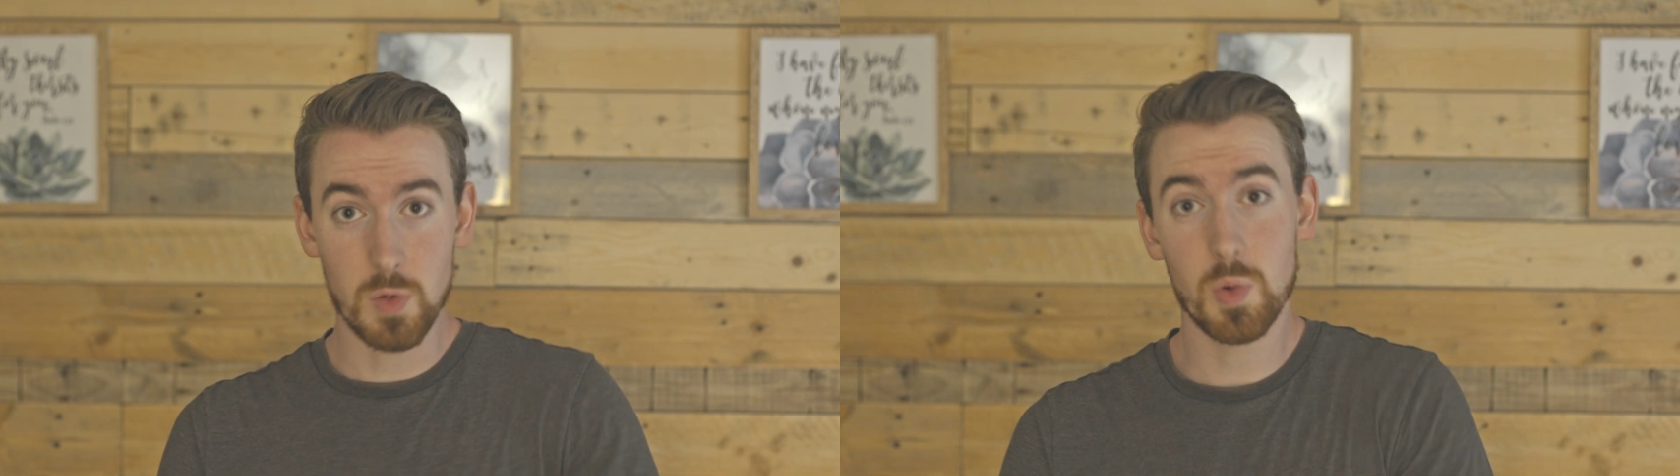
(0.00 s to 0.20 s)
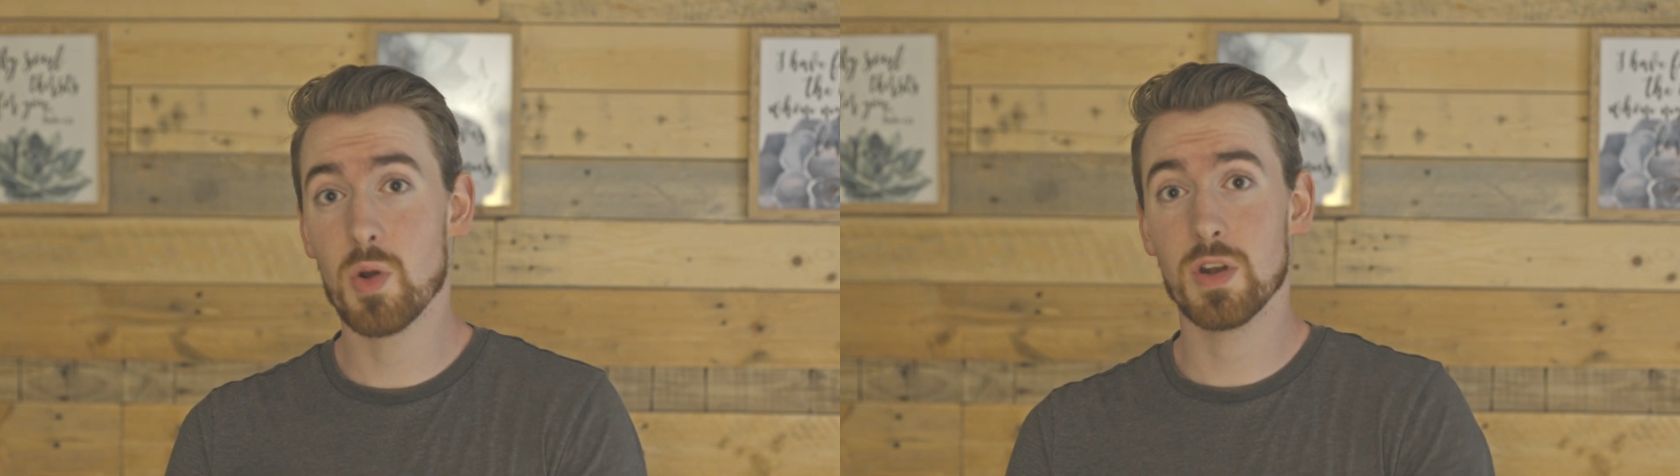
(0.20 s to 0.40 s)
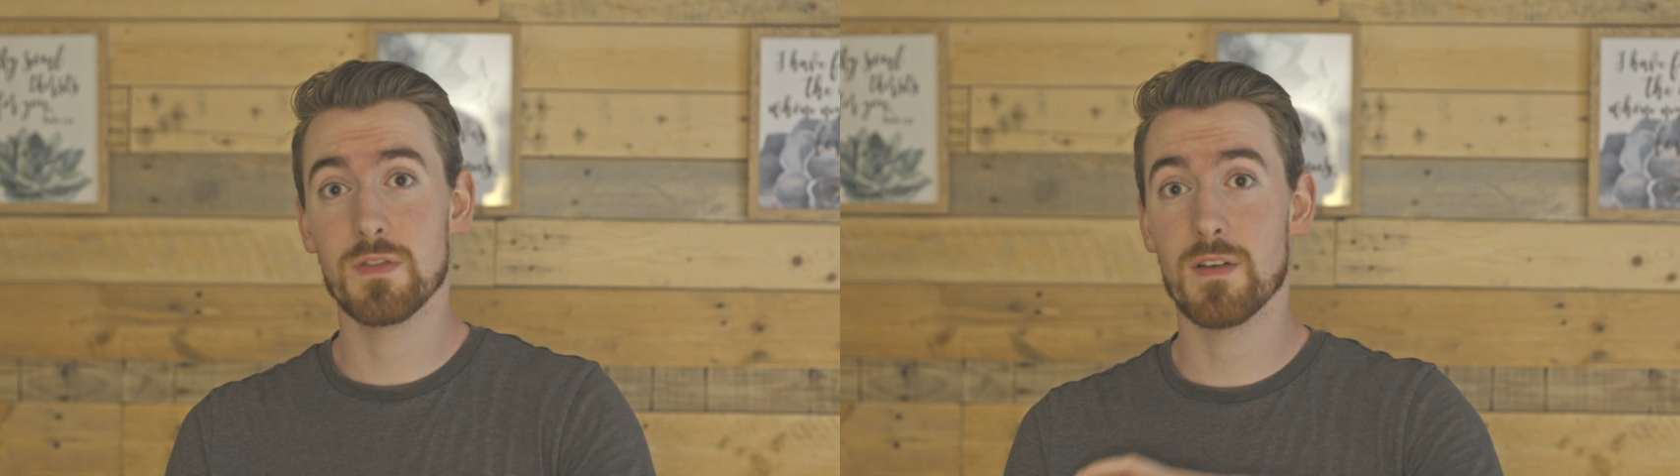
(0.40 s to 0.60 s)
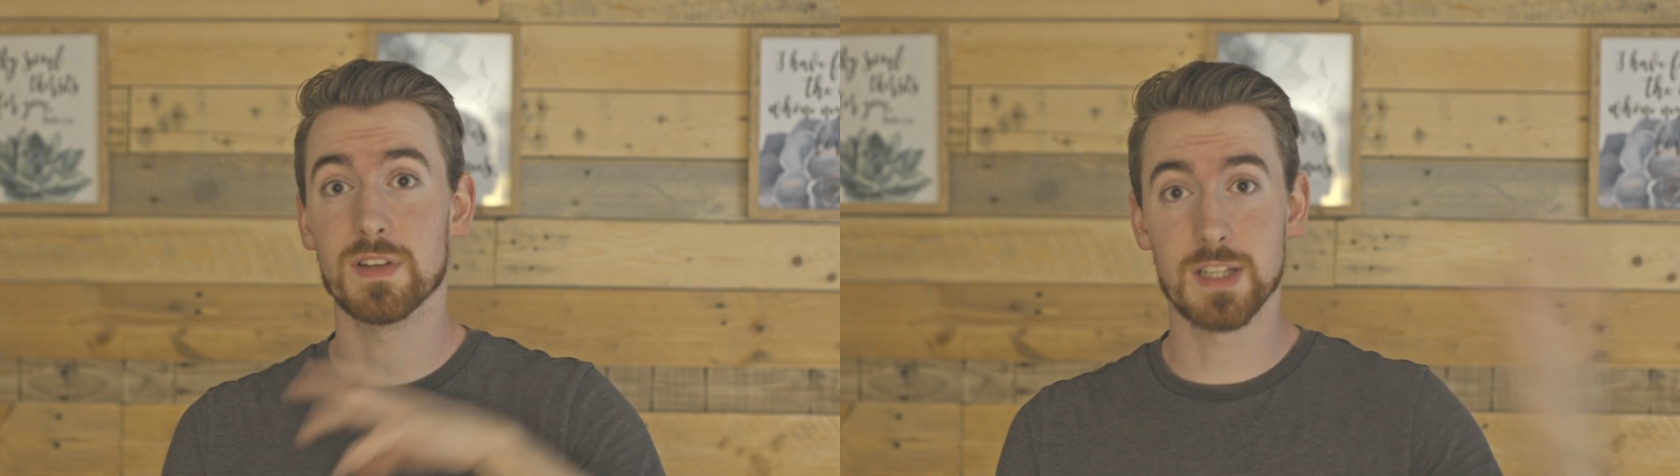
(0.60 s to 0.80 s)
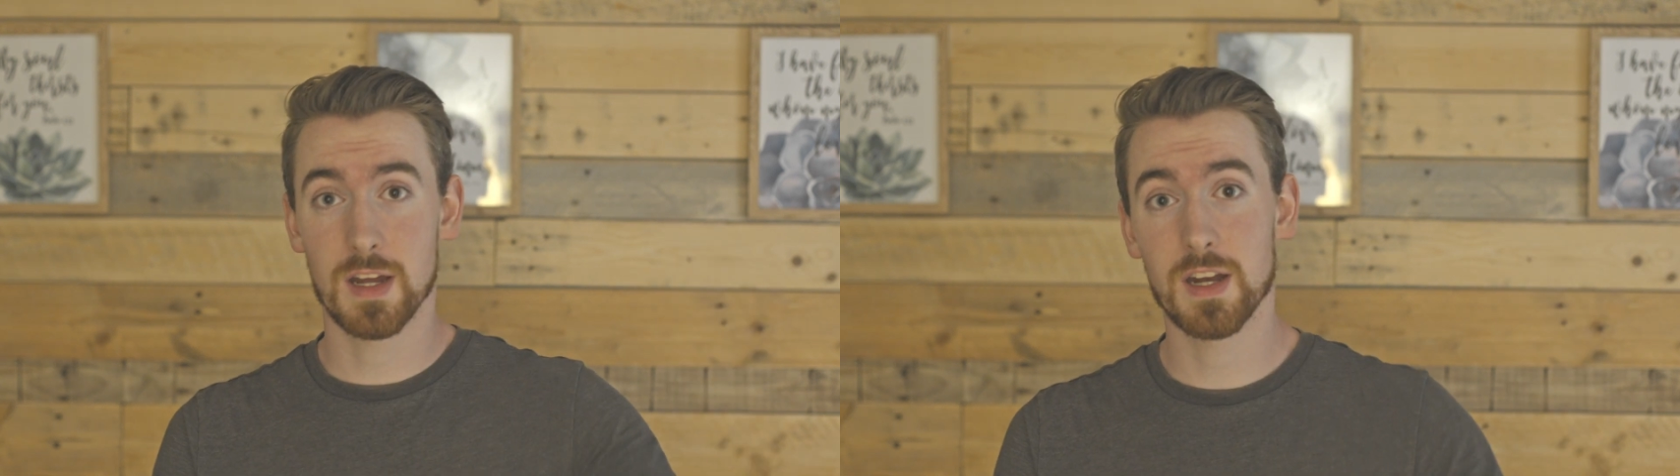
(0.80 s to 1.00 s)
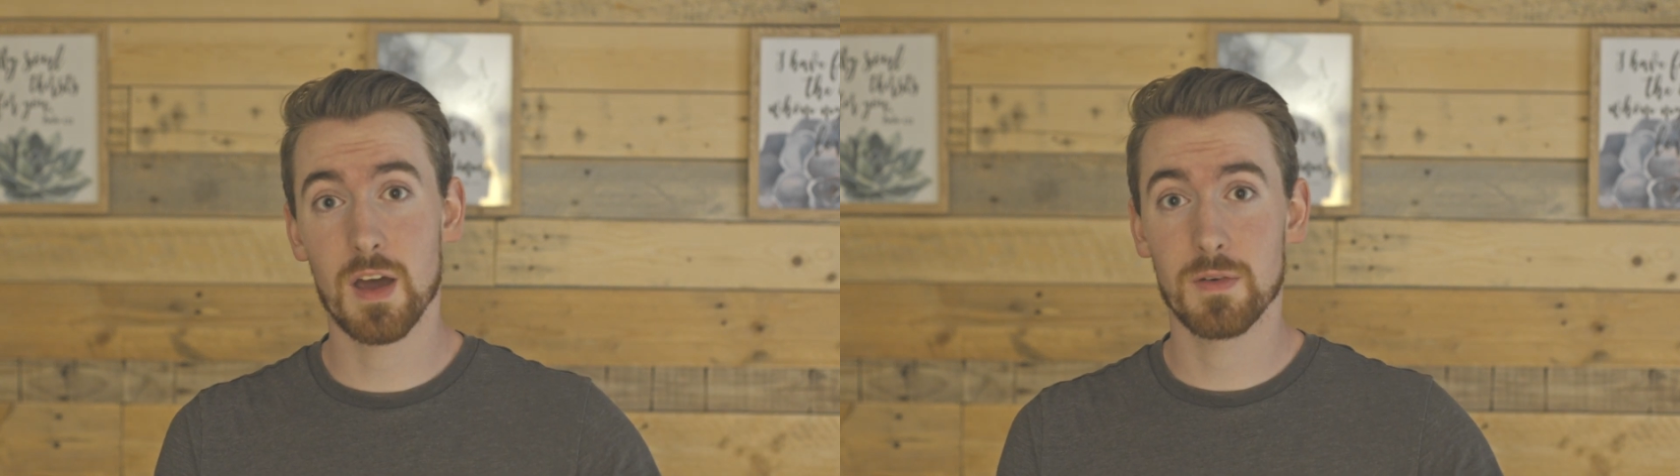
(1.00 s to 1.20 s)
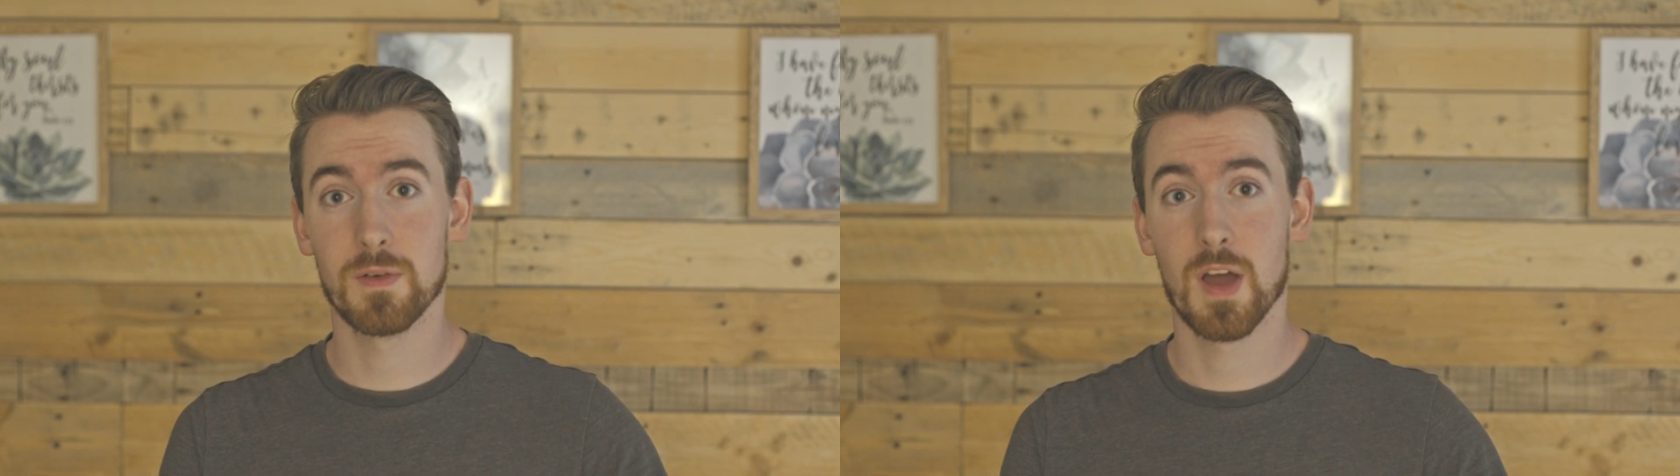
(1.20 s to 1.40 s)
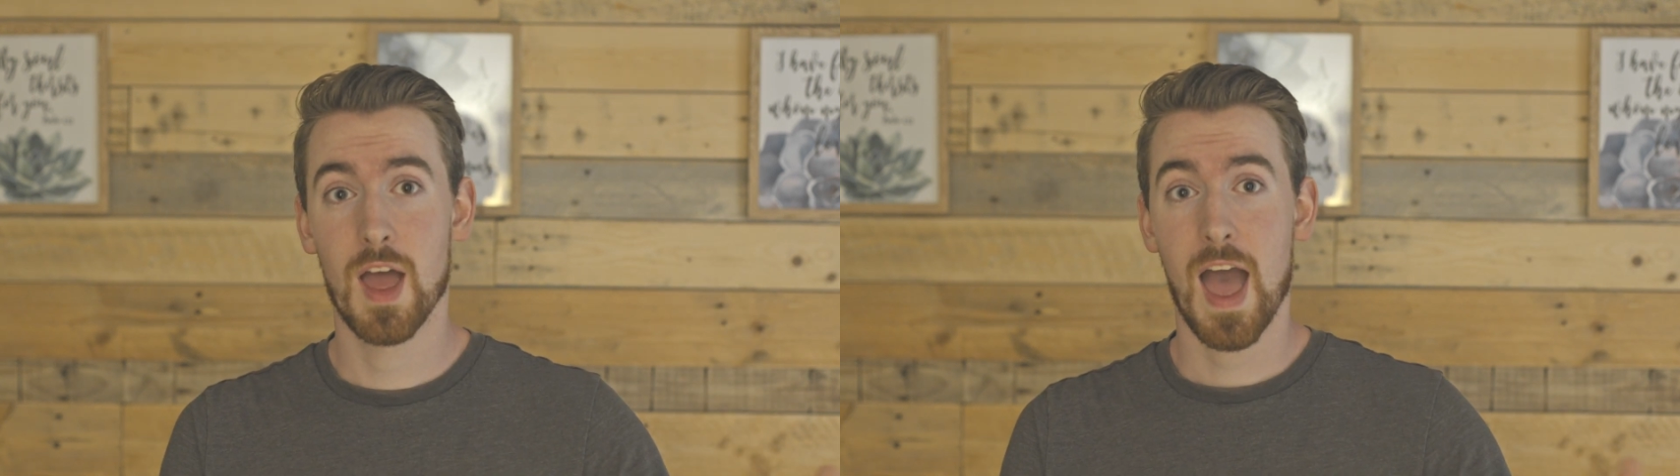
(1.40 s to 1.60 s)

We won't have ever done enough,